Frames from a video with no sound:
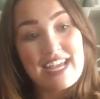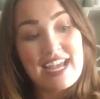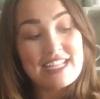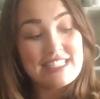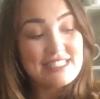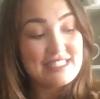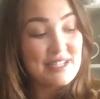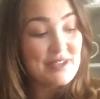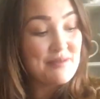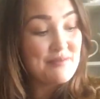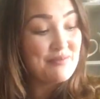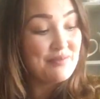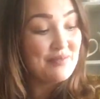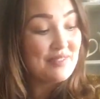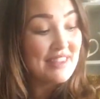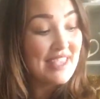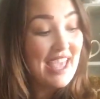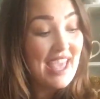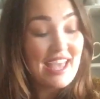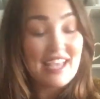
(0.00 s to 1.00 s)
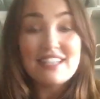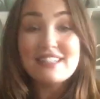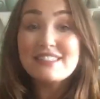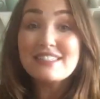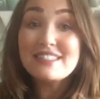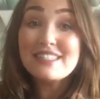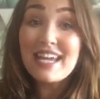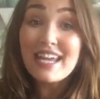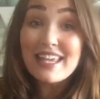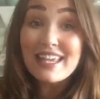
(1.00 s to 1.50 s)
And um, yeah,
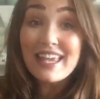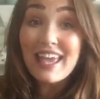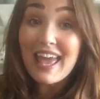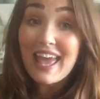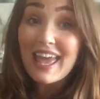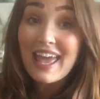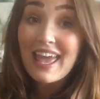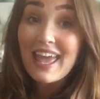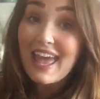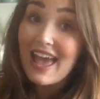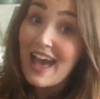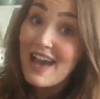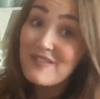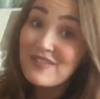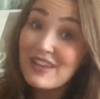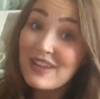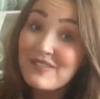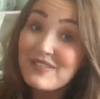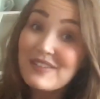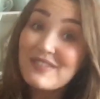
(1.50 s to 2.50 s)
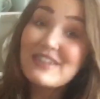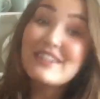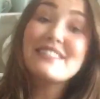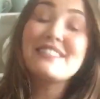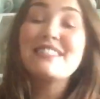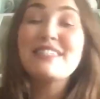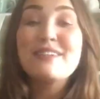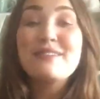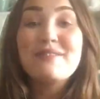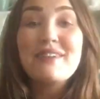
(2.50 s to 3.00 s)
so take care, have a lovely rest
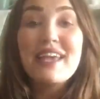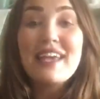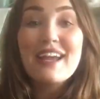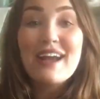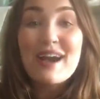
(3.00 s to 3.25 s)
of your week.